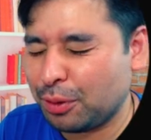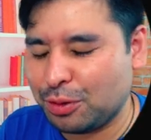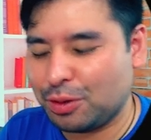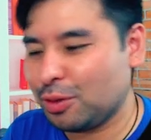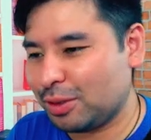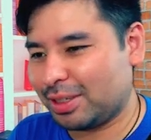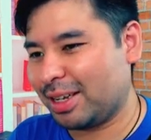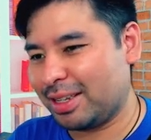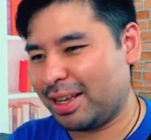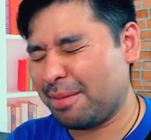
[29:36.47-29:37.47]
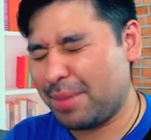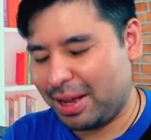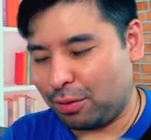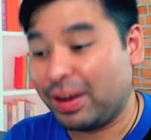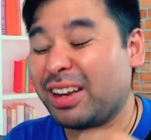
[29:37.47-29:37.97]
produced,
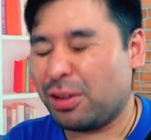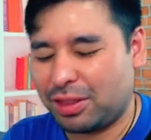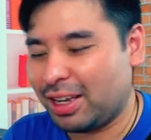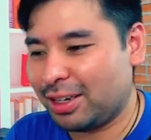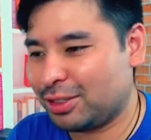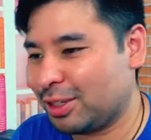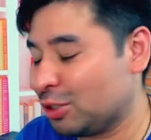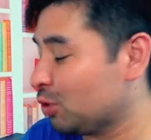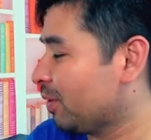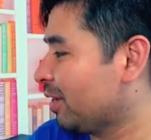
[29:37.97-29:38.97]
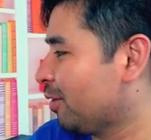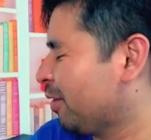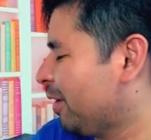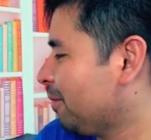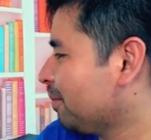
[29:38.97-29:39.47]
by when you touch the string,
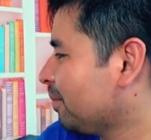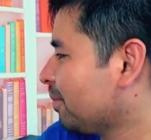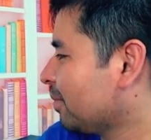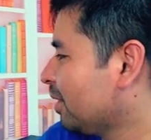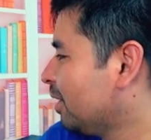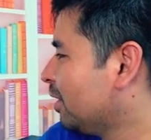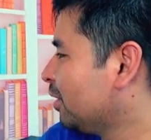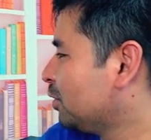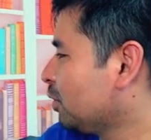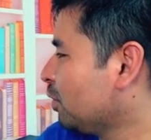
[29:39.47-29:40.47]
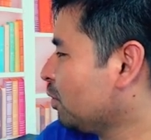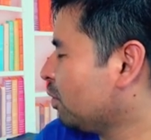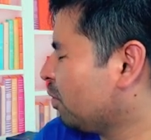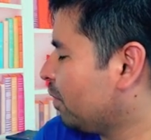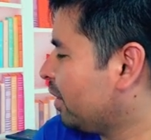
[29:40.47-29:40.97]
okay?
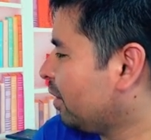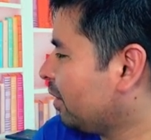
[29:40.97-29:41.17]
So here